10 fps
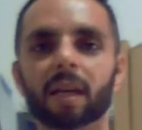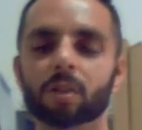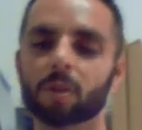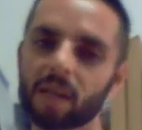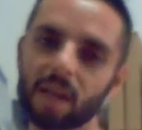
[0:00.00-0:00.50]

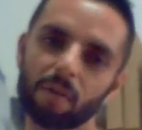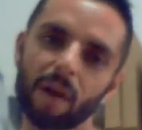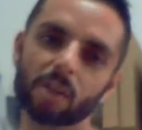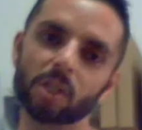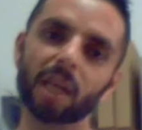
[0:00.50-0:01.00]
So they never
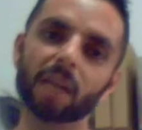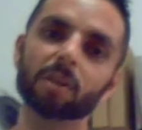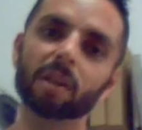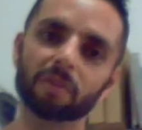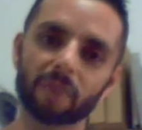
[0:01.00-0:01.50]
actually get to
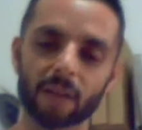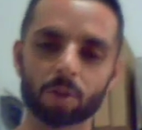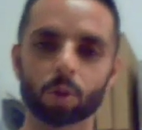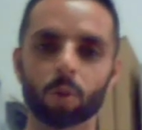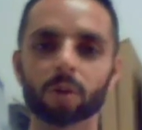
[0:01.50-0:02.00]
the fat
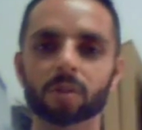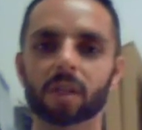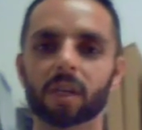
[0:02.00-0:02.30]
stores.